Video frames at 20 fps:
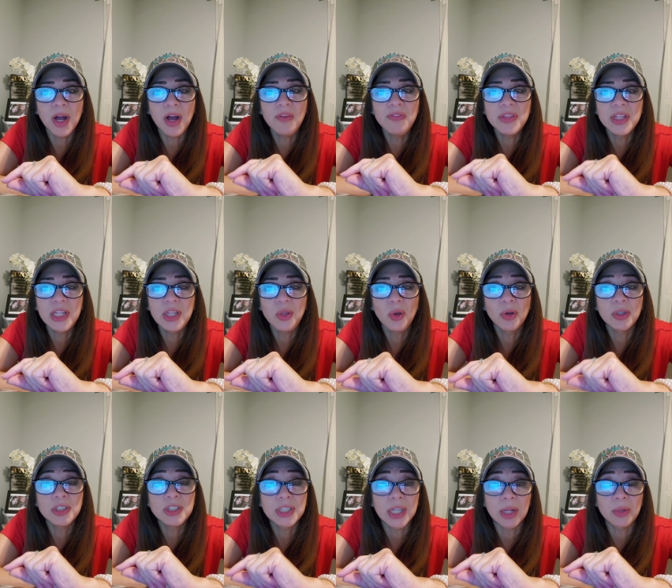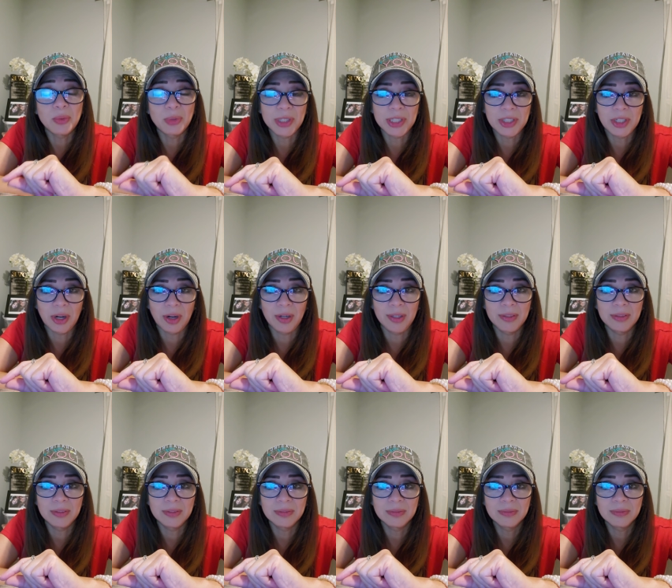of the Lord shall return.
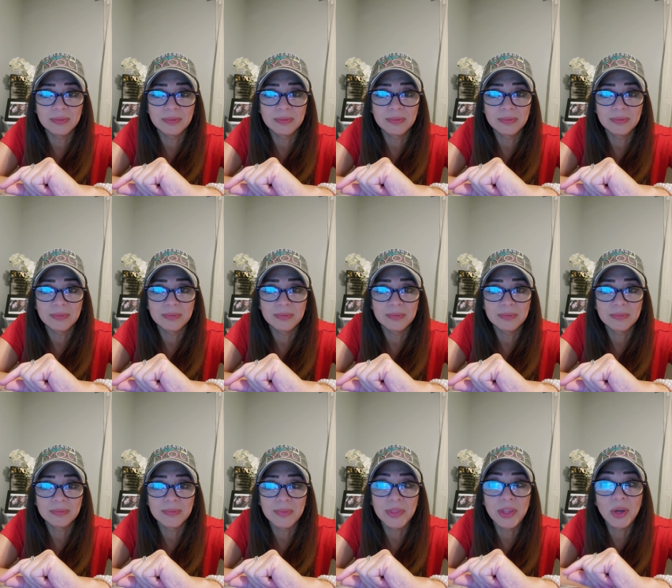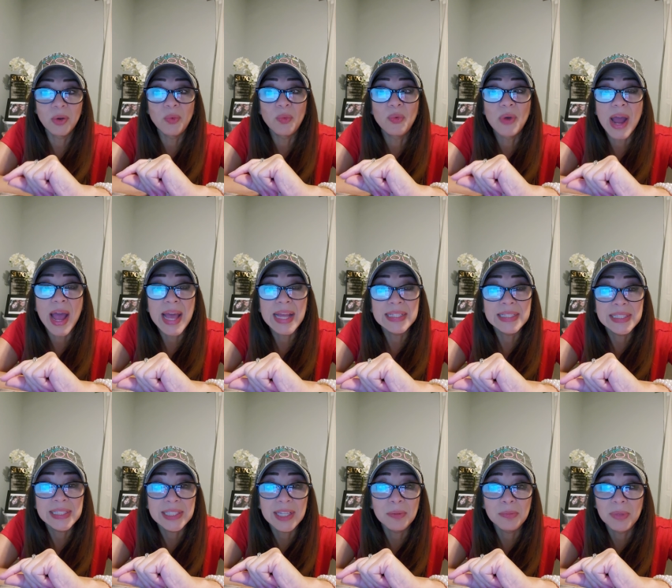The
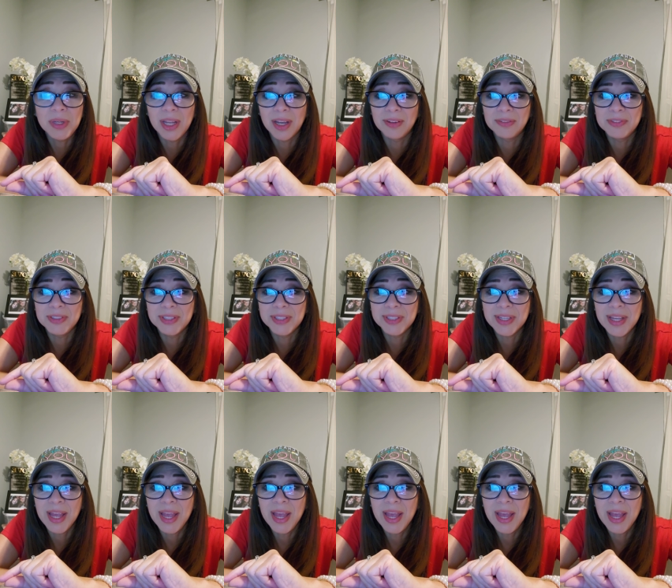ransom loves.